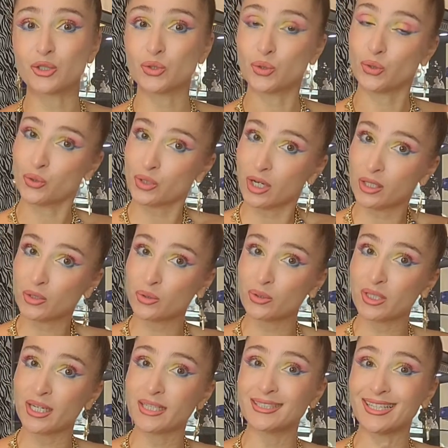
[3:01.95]
So you
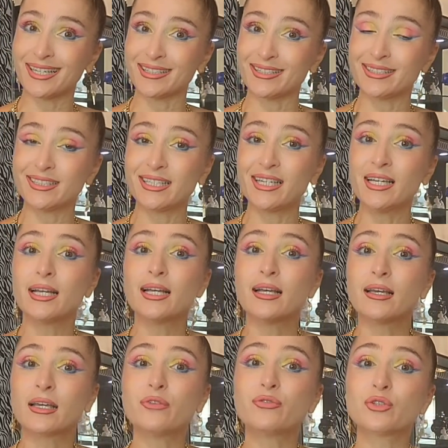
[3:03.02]
calculate and see
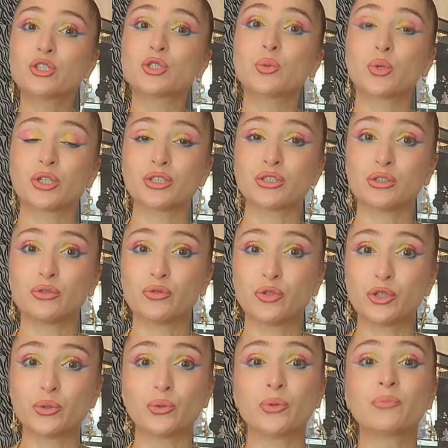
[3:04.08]
if it's worth it
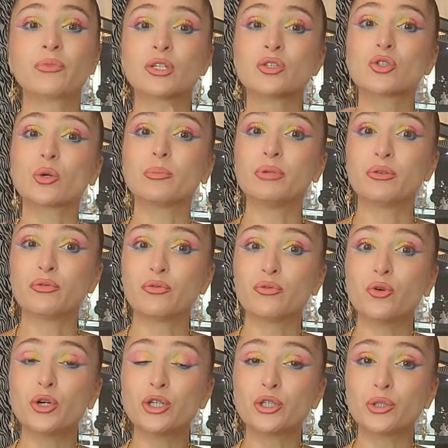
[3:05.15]
for you. So
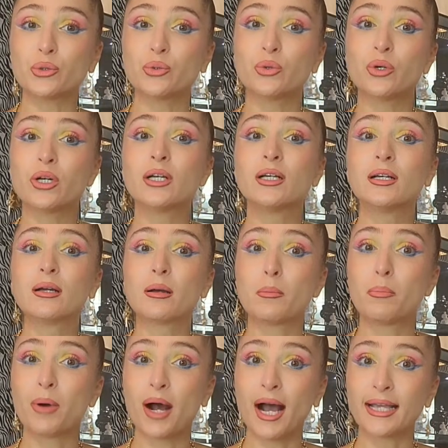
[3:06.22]
before you
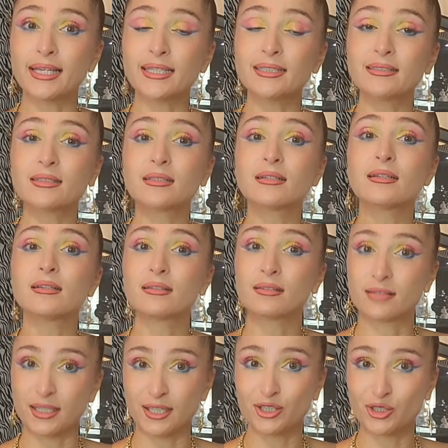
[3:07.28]
buy it,
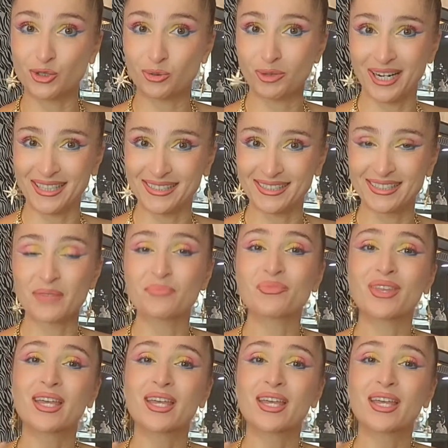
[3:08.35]
think twice.